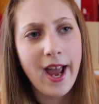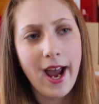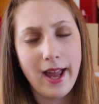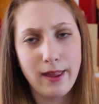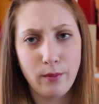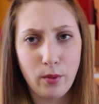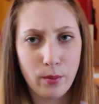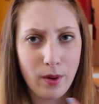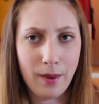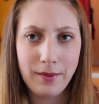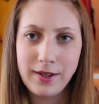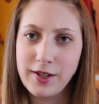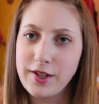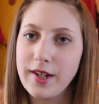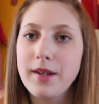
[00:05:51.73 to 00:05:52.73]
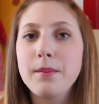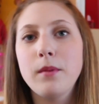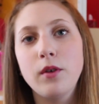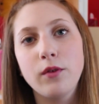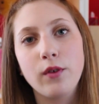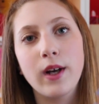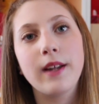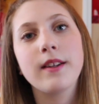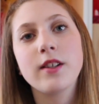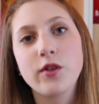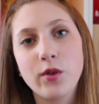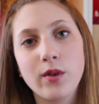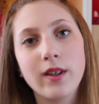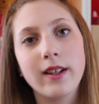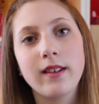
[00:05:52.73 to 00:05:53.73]
and then we'll probably just like move around the
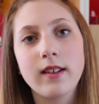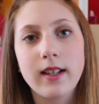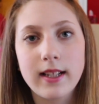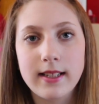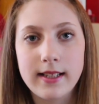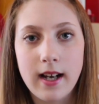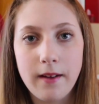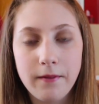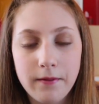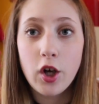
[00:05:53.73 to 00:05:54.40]
store and look at stuff.